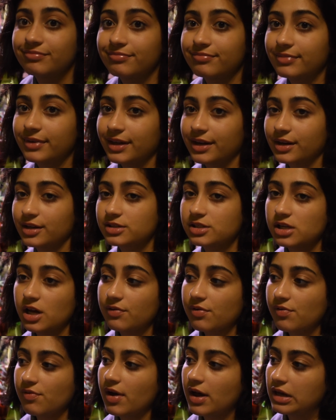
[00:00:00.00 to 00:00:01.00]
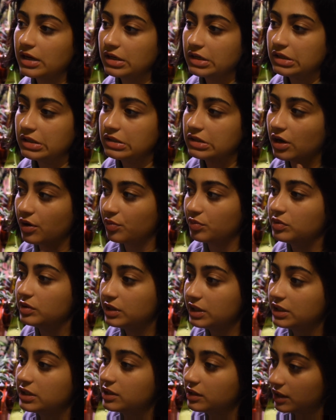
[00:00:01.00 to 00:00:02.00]
getting stuff if I don't
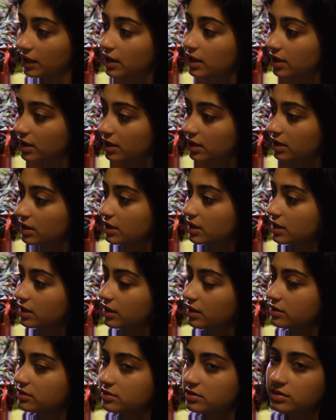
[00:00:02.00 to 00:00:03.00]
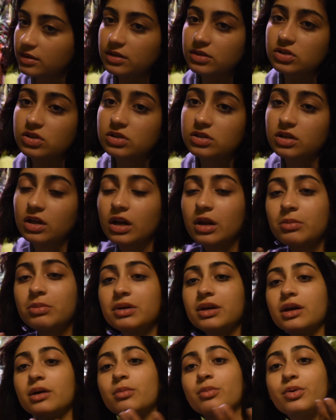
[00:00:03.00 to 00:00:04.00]
need to get it, because it's just going to
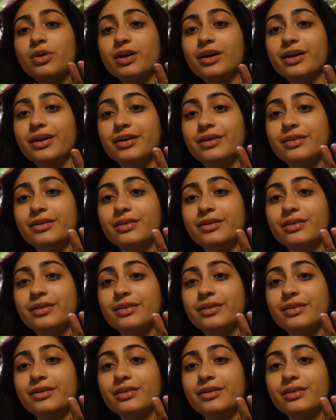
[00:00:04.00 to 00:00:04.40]
be a more